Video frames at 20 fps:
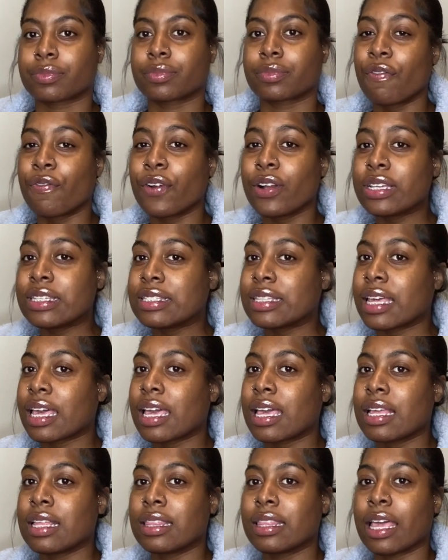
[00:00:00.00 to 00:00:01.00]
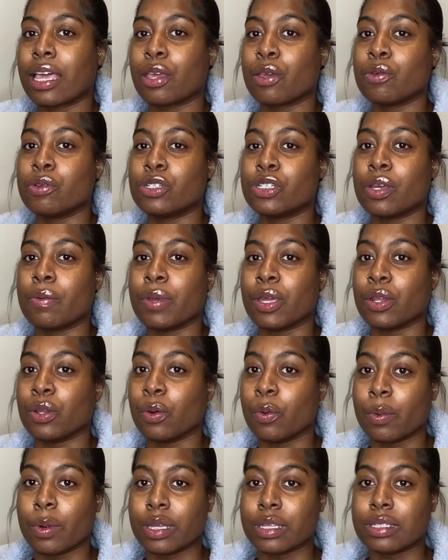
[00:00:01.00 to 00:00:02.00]
The first thing that you should be
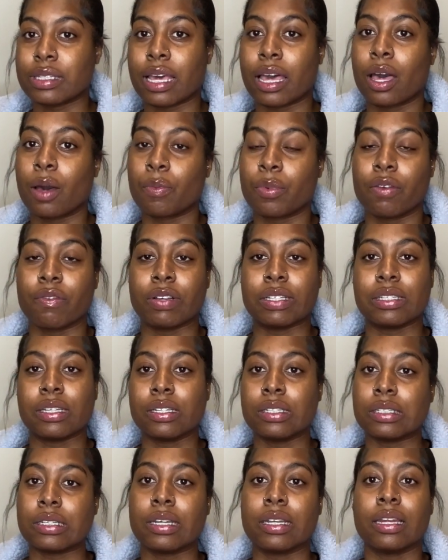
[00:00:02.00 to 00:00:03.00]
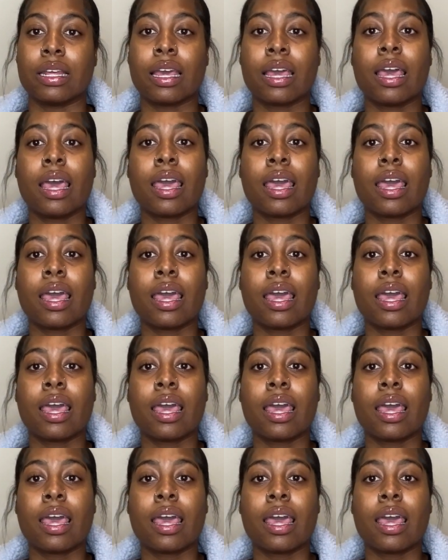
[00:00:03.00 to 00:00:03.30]
doing to help your retention